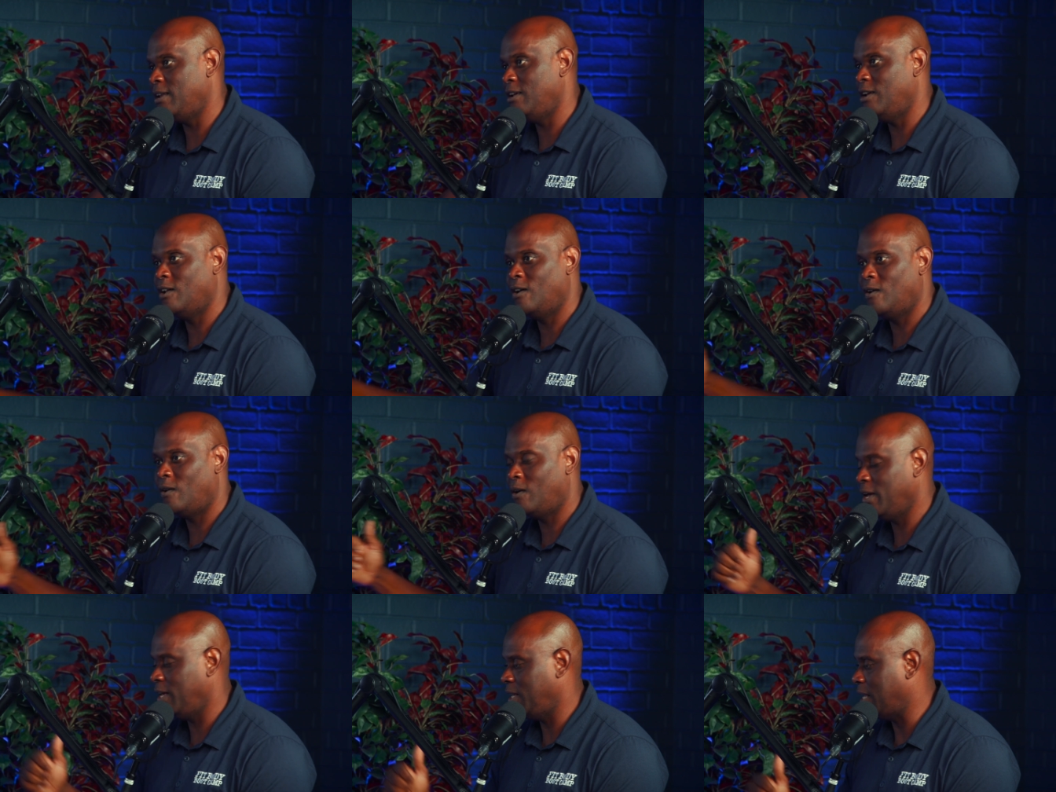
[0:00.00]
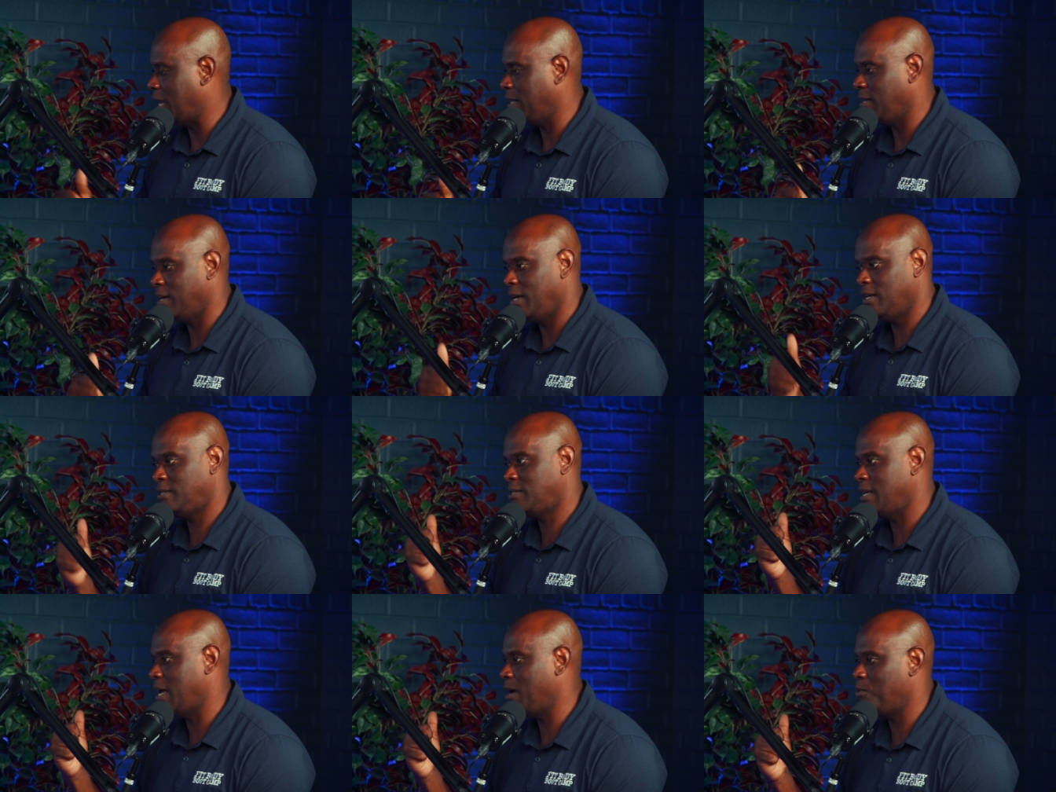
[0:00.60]
You know, I, I, I
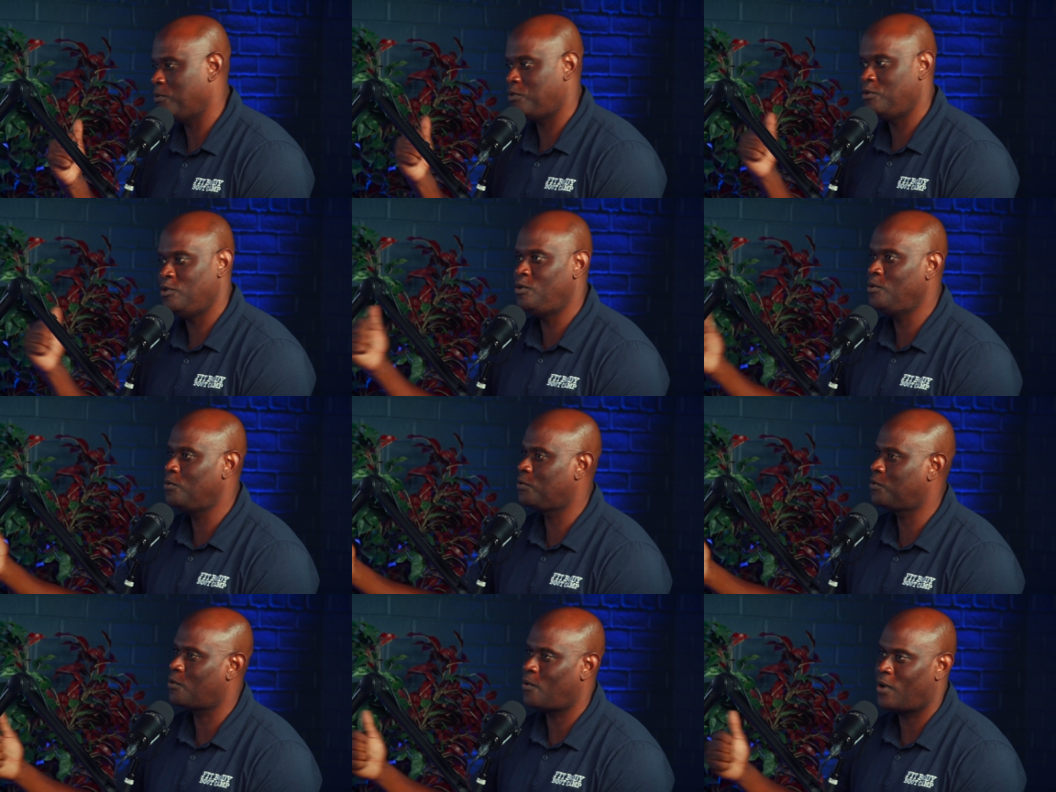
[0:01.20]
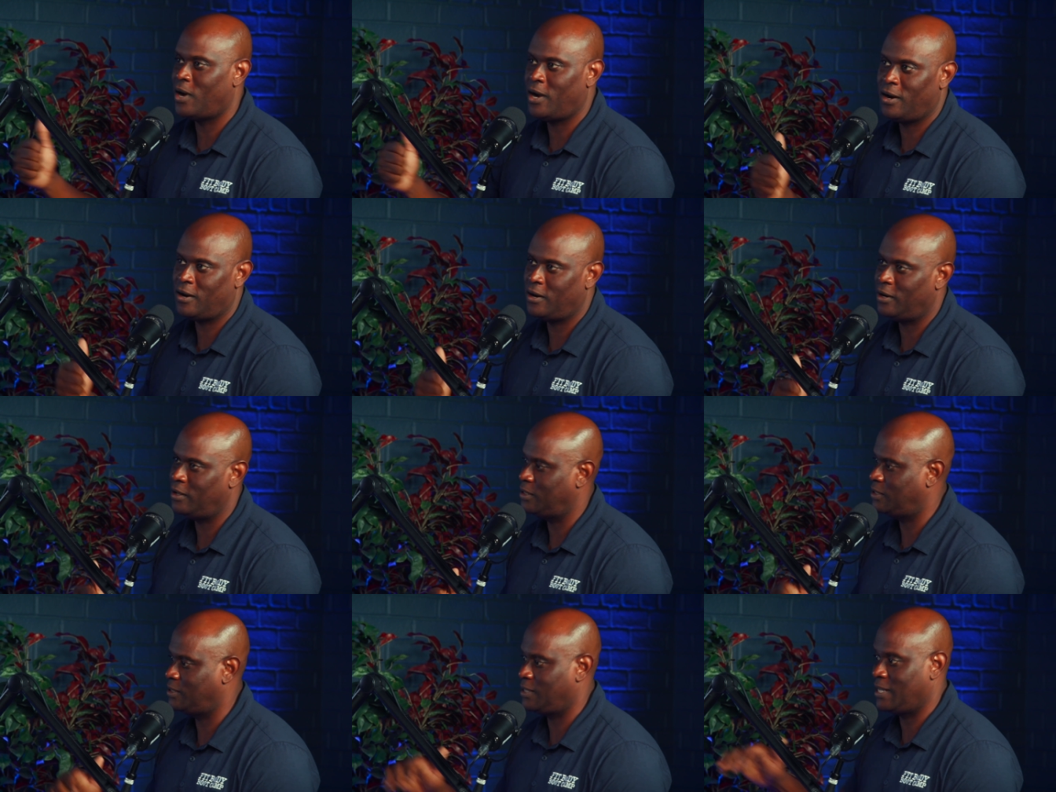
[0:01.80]
sang with the youth choir.
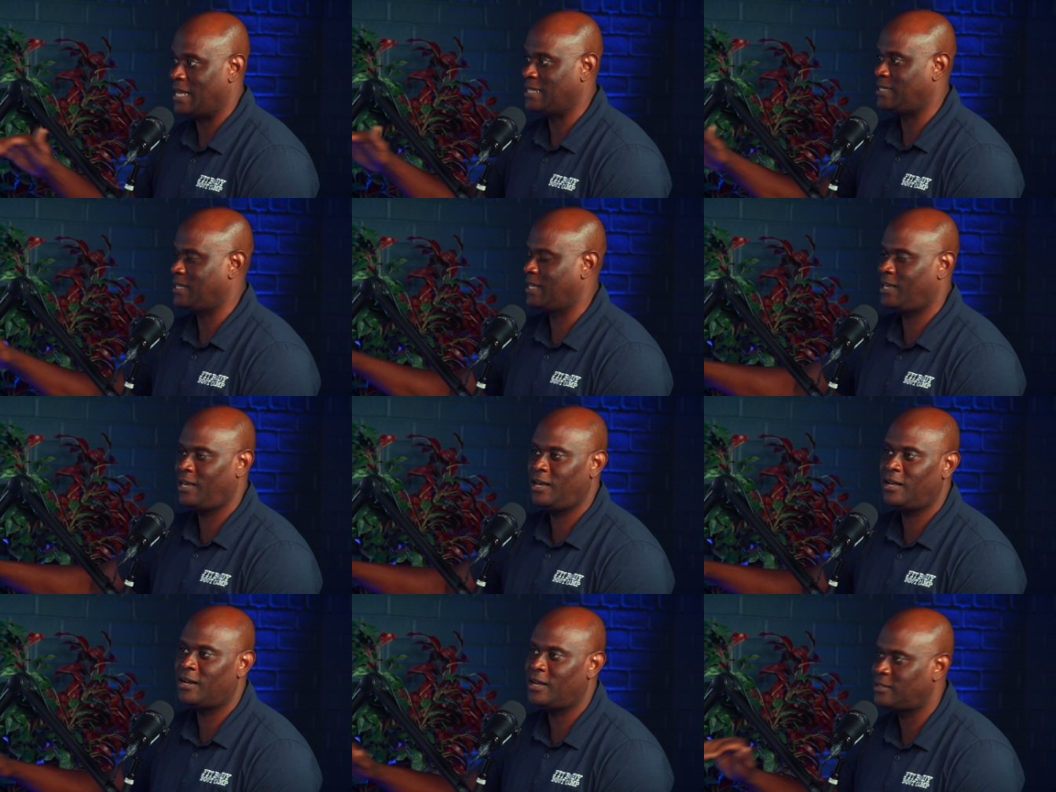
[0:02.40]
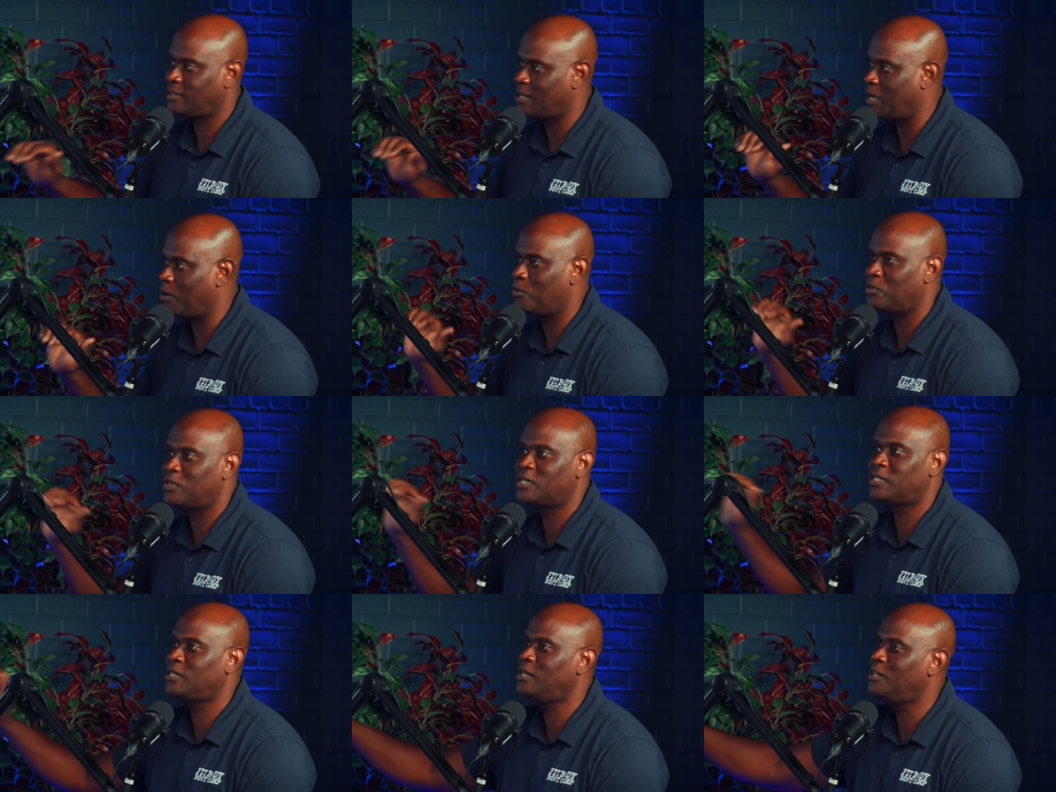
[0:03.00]
As, as, a kid, I sang with
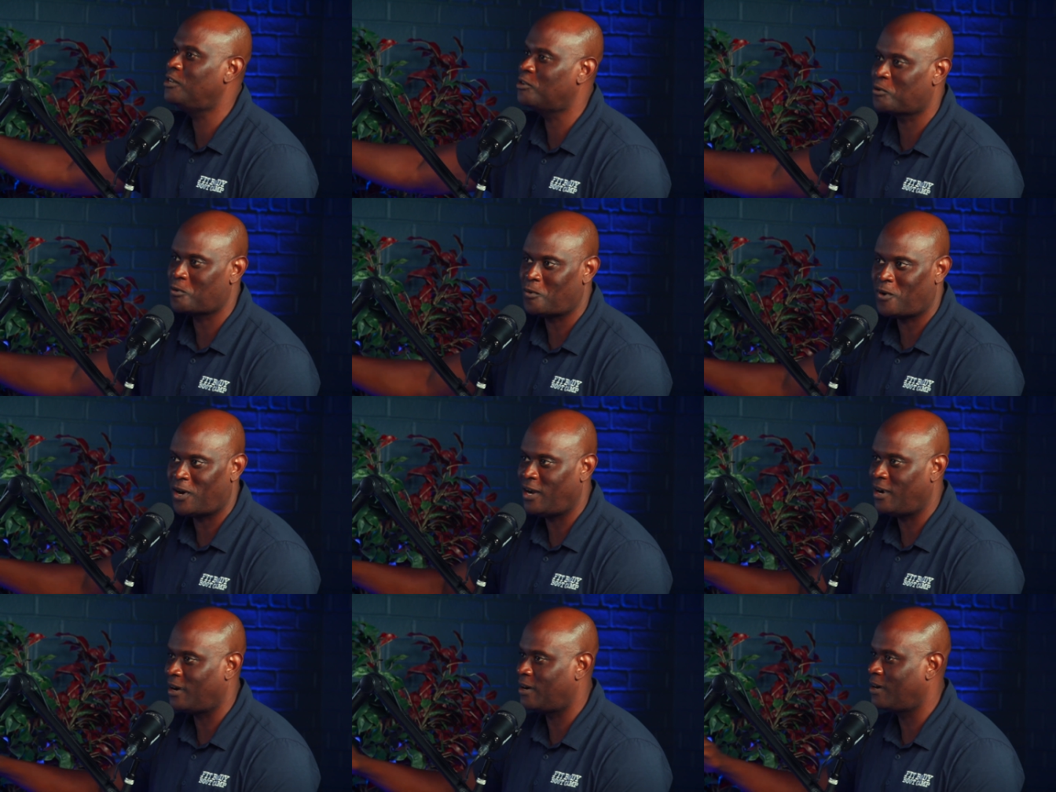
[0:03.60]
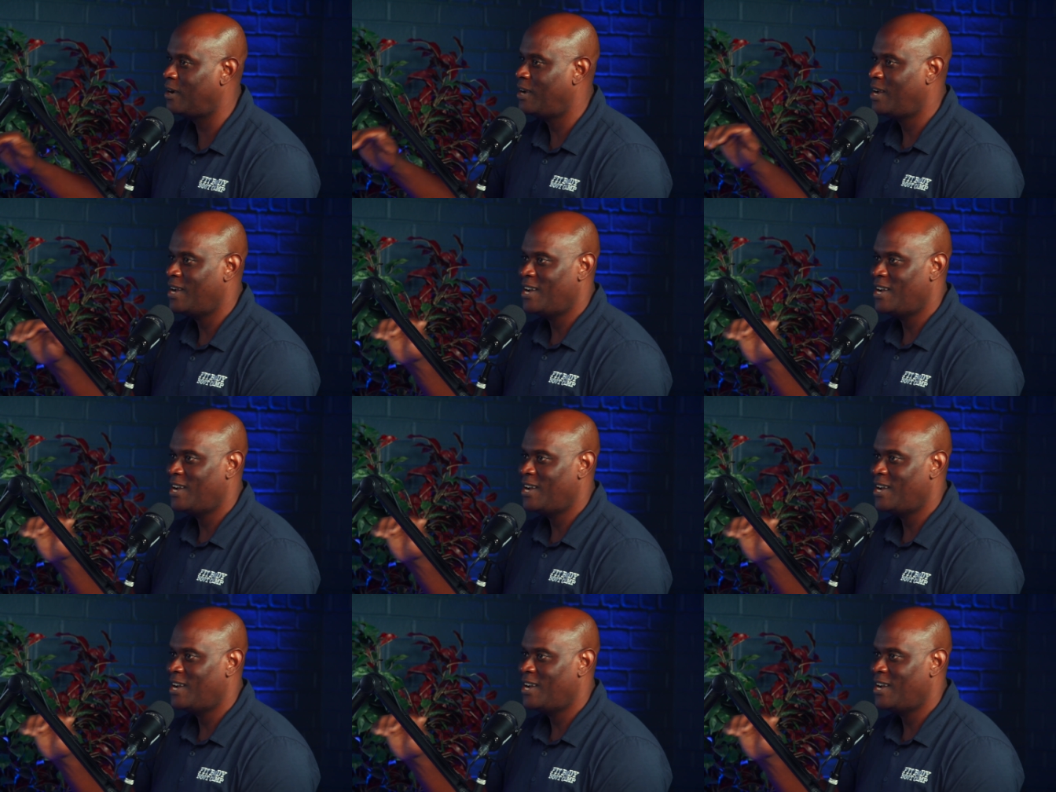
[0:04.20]
the senior choir.